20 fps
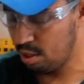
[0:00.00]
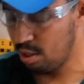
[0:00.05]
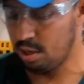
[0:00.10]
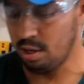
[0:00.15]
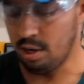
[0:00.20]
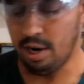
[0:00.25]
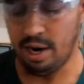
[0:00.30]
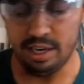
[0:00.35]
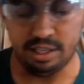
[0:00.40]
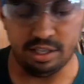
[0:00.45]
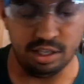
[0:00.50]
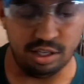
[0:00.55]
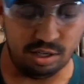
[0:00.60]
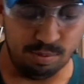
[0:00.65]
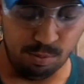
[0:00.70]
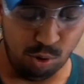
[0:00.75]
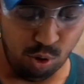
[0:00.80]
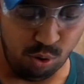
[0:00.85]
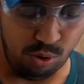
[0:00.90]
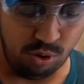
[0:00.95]
nice and
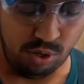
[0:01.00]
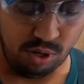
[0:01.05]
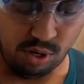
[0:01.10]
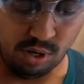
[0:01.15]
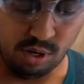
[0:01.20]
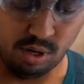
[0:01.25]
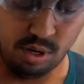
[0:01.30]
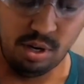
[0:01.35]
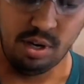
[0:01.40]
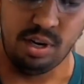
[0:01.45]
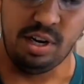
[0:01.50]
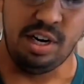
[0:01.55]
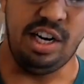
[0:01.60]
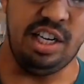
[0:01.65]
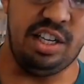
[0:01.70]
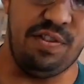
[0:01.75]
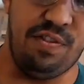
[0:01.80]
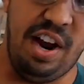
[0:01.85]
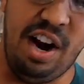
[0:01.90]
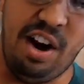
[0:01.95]
smooth. And
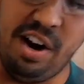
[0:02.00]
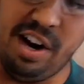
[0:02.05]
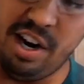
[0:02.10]
it's very